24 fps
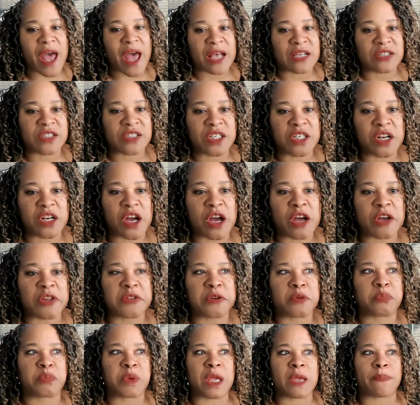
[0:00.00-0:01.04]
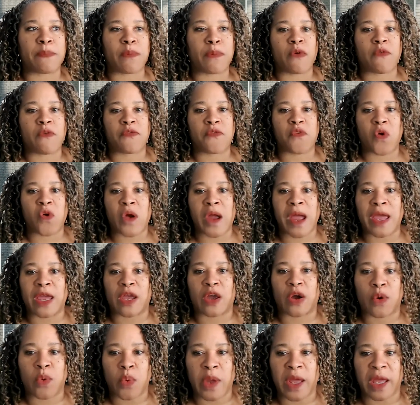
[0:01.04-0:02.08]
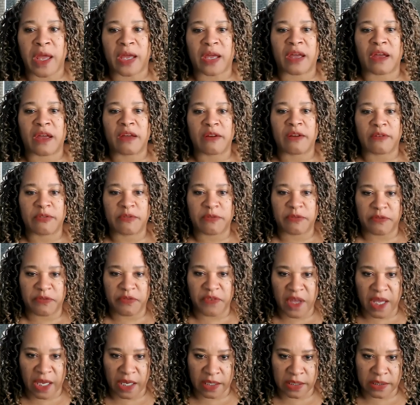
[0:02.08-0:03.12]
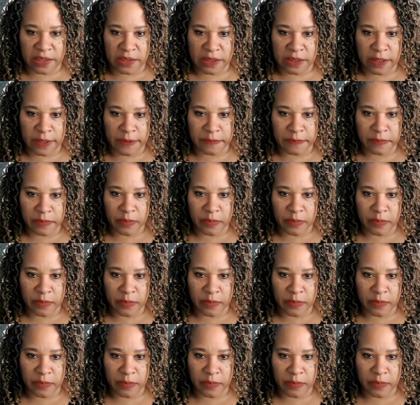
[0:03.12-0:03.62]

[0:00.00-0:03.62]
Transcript: asking other people for a quick fix,